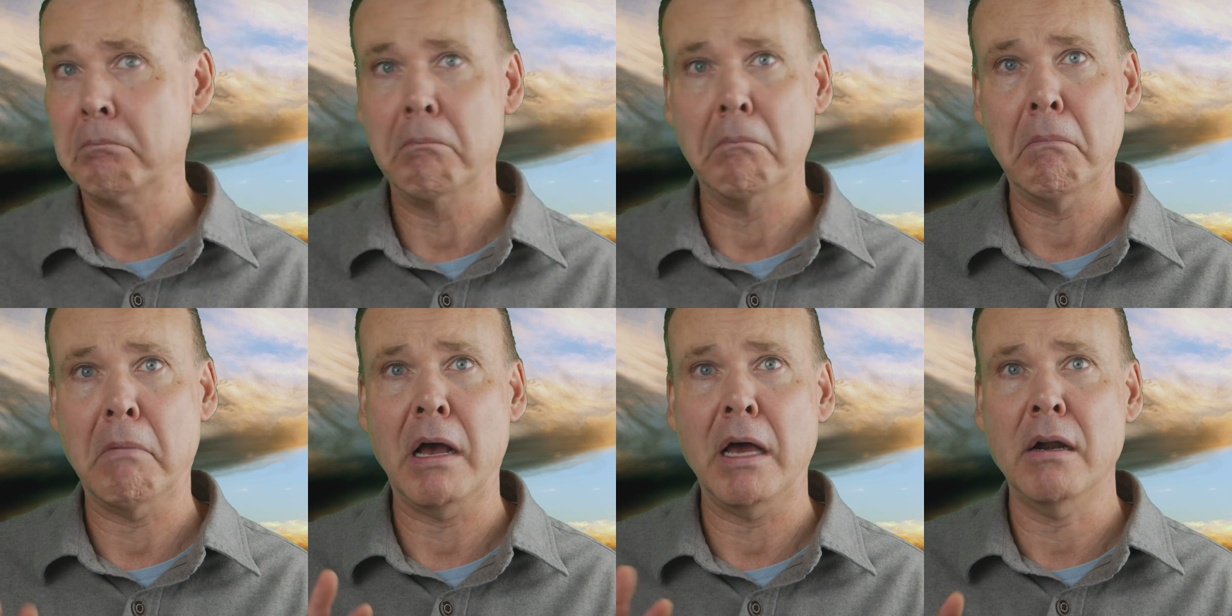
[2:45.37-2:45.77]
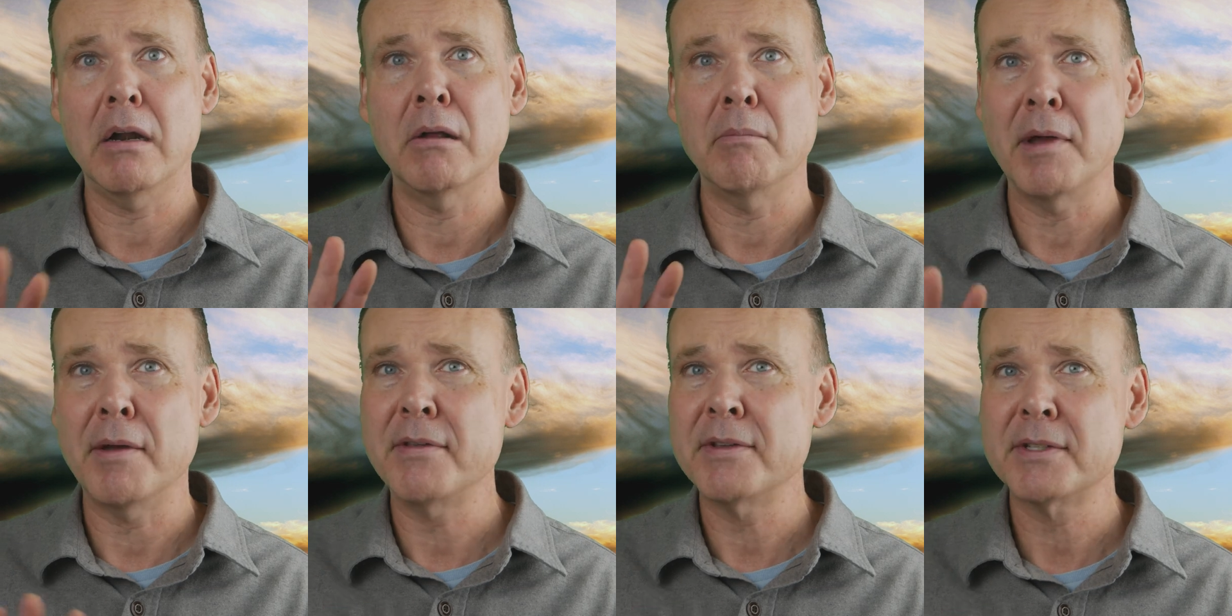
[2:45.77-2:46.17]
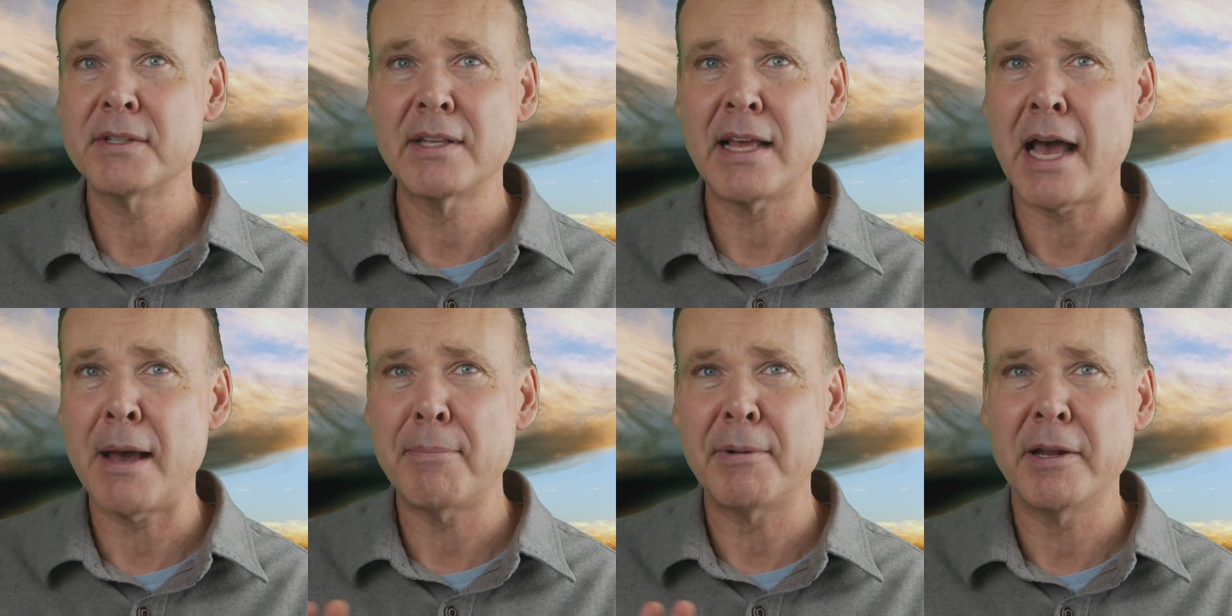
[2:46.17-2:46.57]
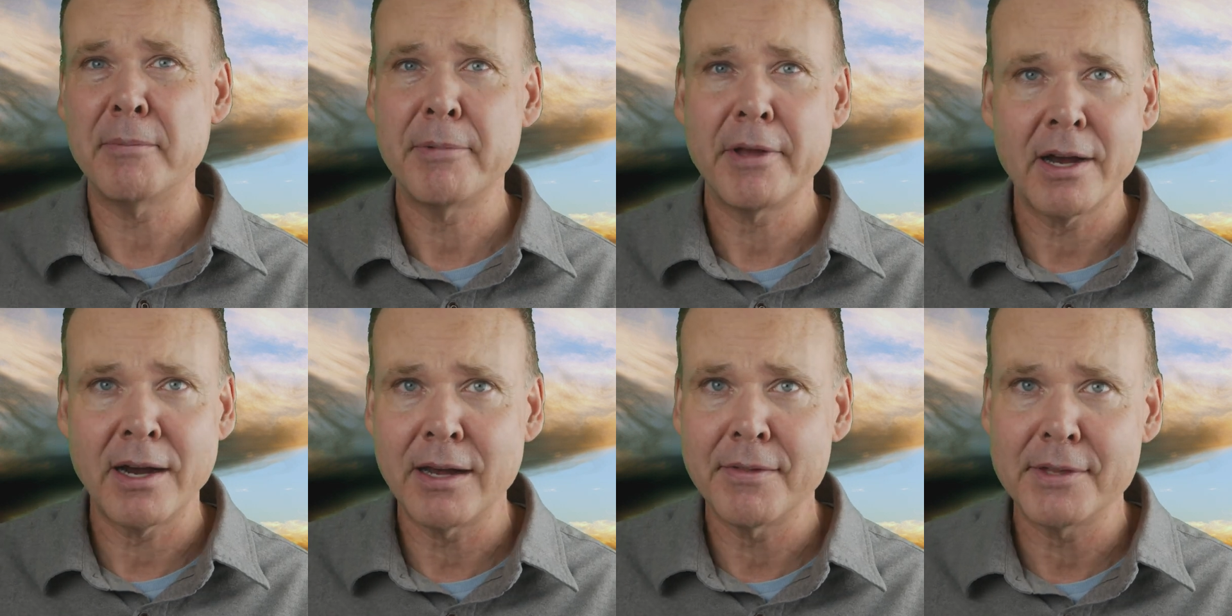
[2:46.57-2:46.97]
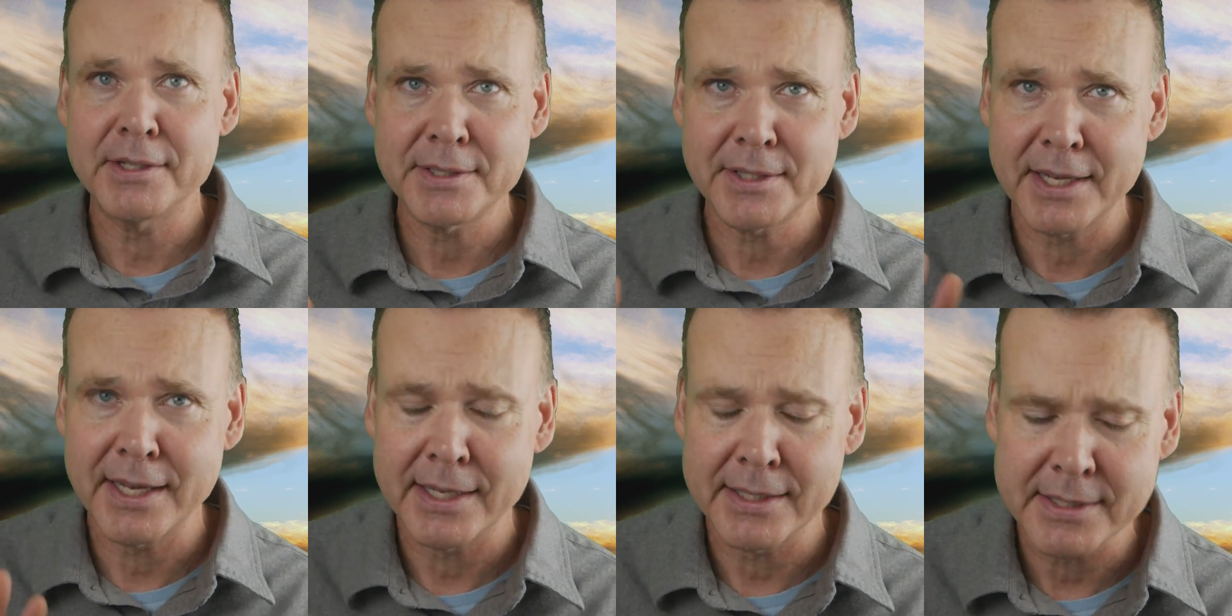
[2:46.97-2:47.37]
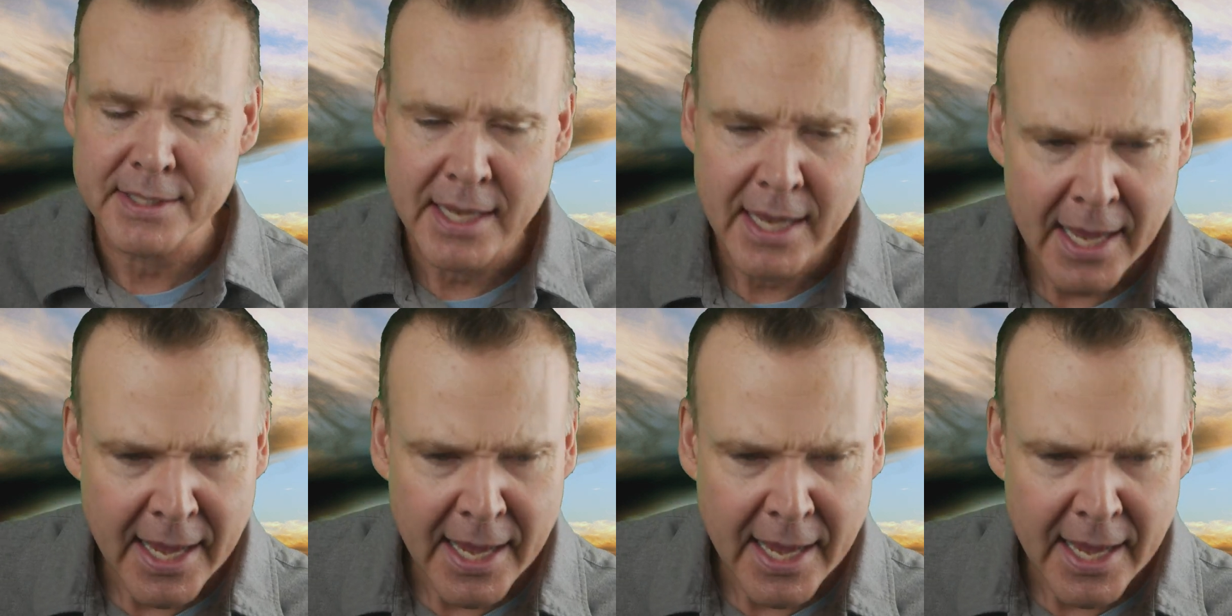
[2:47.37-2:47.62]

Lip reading: I don't know. Maybe this is happening behind the scenes.